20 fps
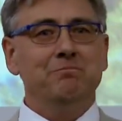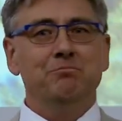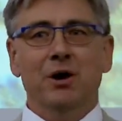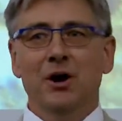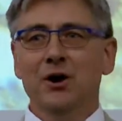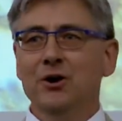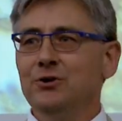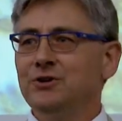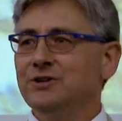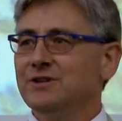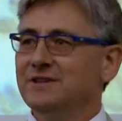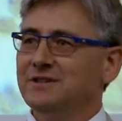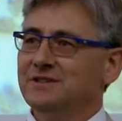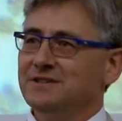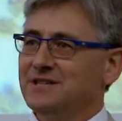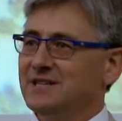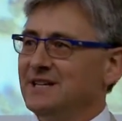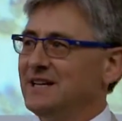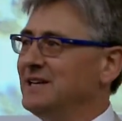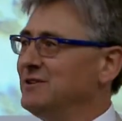
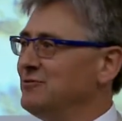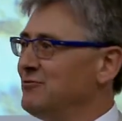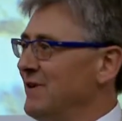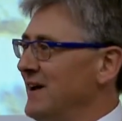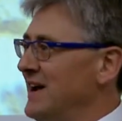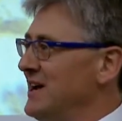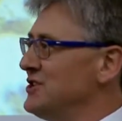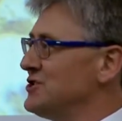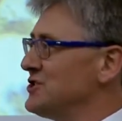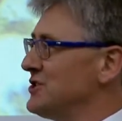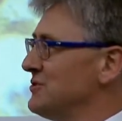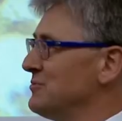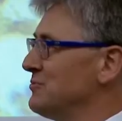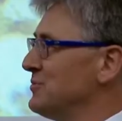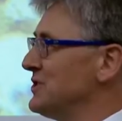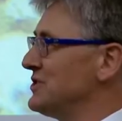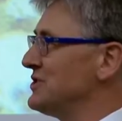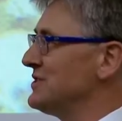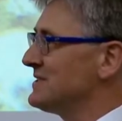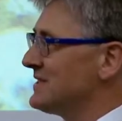potent invasion
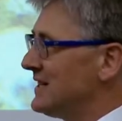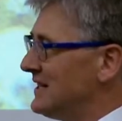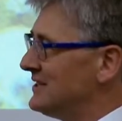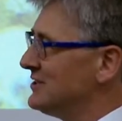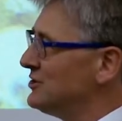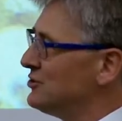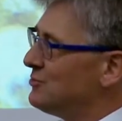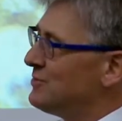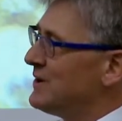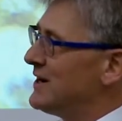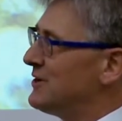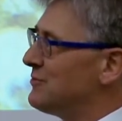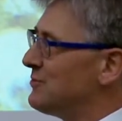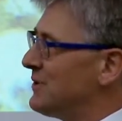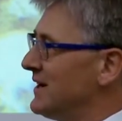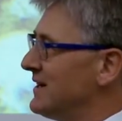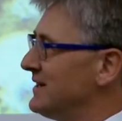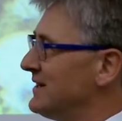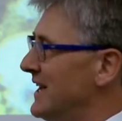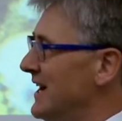which is underway
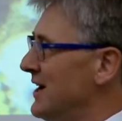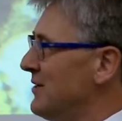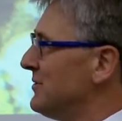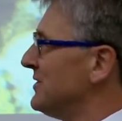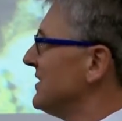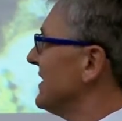right now